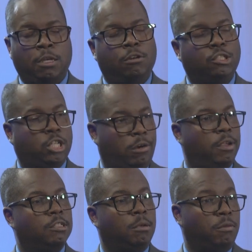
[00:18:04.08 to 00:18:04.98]

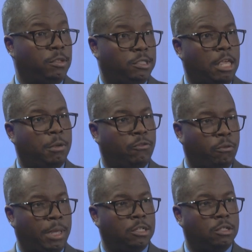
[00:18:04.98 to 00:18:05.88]
sharing some of the same
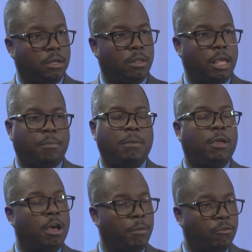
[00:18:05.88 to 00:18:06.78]
information that may be
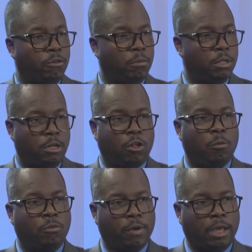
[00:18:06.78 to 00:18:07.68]
coming from clinical
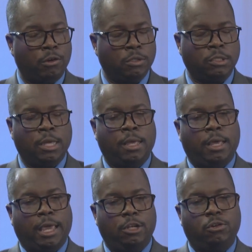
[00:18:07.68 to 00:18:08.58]
providers.
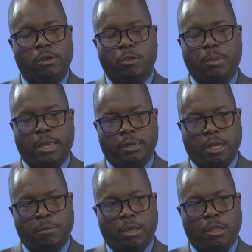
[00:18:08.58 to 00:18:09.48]
And during the
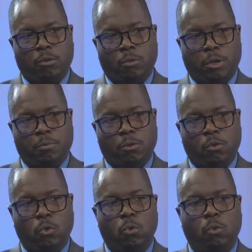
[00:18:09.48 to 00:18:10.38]
pandemic, there were people
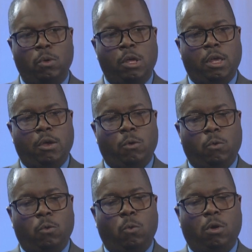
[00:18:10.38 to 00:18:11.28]
who
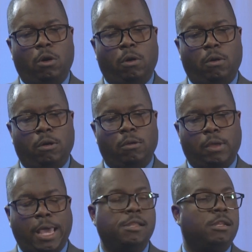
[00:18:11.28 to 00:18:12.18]
were
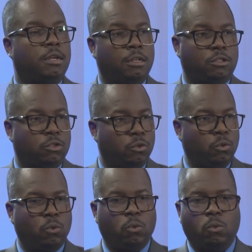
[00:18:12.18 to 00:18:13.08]
hesitant
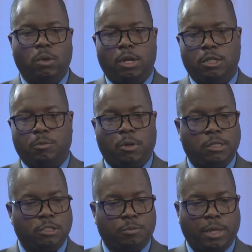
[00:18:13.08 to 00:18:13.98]
to
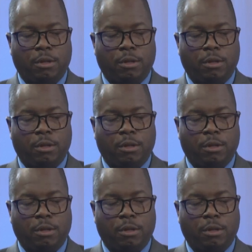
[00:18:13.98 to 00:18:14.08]
participate in